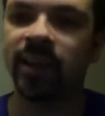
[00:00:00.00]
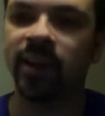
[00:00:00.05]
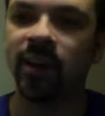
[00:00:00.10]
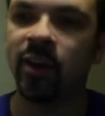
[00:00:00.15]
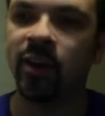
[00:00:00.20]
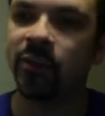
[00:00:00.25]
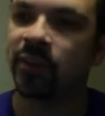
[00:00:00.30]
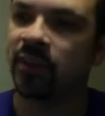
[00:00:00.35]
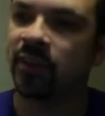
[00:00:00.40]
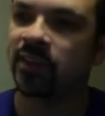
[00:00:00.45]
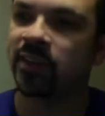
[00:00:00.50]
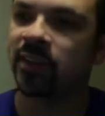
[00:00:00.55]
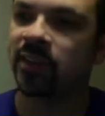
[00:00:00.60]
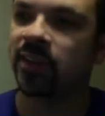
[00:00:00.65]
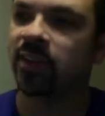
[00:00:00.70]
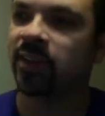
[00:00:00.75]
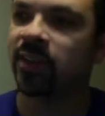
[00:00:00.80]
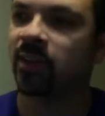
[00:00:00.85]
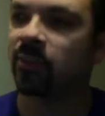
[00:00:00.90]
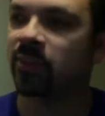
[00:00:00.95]
Obviously,
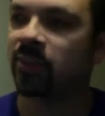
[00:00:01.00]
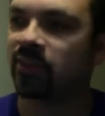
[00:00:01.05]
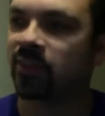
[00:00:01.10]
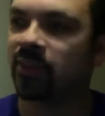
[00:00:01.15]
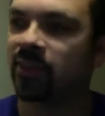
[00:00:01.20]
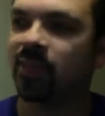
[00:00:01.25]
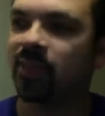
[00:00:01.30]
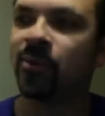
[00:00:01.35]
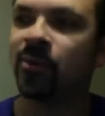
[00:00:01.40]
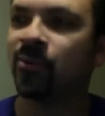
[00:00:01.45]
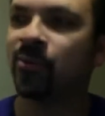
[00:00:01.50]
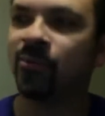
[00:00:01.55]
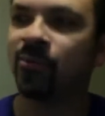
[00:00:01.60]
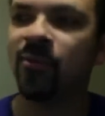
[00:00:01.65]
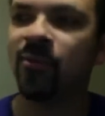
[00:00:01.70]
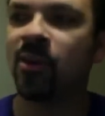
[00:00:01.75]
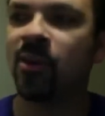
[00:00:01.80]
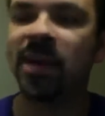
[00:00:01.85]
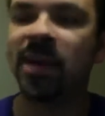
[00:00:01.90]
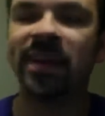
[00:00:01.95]
you know, we're still all
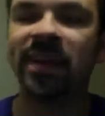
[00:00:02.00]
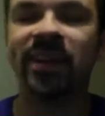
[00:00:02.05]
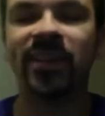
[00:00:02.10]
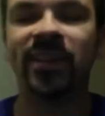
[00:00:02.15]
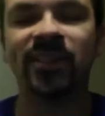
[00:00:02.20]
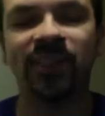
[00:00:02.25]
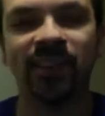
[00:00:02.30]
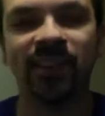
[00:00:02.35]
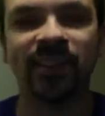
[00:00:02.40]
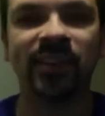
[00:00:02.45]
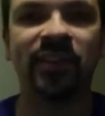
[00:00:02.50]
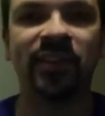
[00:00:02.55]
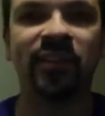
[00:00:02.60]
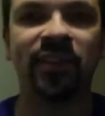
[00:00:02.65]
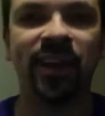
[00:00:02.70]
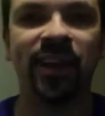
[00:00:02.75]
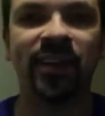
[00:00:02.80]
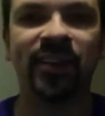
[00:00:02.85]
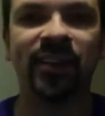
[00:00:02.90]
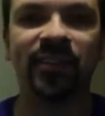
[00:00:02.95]
romanticising the
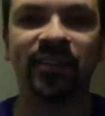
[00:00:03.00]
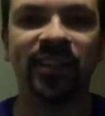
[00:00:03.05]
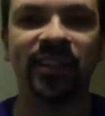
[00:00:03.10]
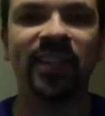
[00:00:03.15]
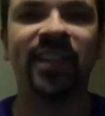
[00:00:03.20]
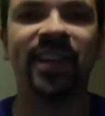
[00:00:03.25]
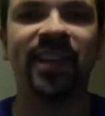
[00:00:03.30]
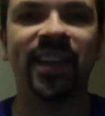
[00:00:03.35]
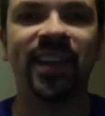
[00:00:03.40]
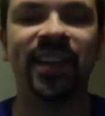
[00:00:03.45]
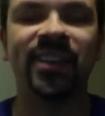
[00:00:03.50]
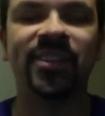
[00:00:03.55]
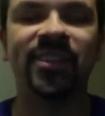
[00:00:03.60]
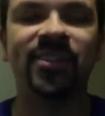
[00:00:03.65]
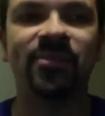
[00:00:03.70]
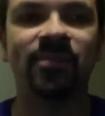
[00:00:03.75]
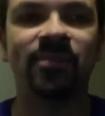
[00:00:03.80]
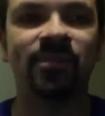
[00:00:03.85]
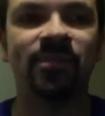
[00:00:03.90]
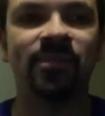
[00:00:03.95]
fact of
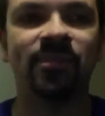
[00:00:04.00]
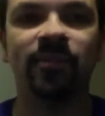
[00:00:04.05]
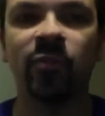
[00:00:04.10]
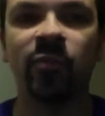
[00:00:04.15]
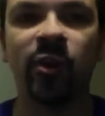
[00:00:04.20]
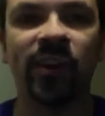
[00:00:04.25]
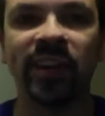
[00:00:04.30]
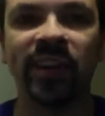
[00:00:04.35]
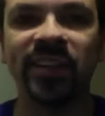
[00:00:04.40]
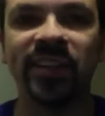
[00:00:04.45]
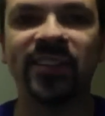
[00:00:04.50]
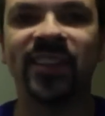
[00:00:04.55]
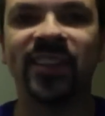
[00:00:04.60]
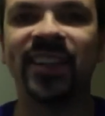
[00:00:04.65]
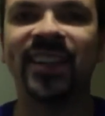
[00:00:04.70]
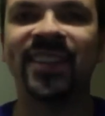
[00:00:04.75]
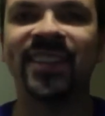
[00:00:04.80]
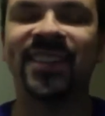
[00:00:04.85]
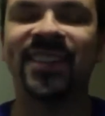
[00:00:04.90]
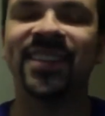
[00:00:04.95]
DK's rookie
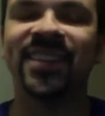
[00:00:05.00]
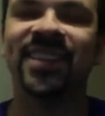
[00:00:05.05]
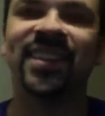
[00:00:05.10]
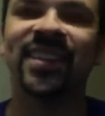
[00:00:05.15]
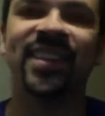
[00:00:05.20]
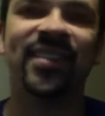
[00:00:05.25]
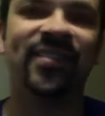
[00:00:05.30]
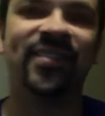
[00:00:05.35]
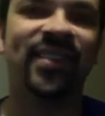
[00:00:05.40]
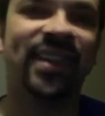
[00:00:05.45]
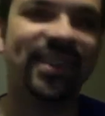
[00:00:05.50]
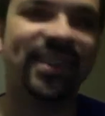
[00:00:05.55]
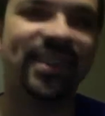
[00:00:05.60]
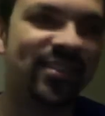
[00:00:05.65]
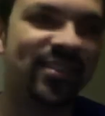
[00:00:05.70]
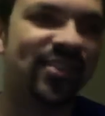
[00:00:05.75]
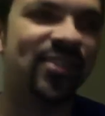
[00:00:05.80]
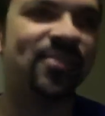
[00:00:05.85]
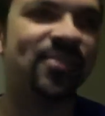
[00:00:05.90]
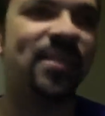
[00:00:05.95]
season. You know, the fact
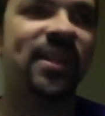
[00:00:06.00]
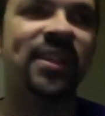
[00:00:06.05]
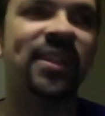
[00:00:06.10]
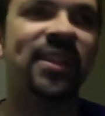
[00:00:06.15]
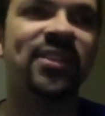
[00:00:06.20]
he's just made his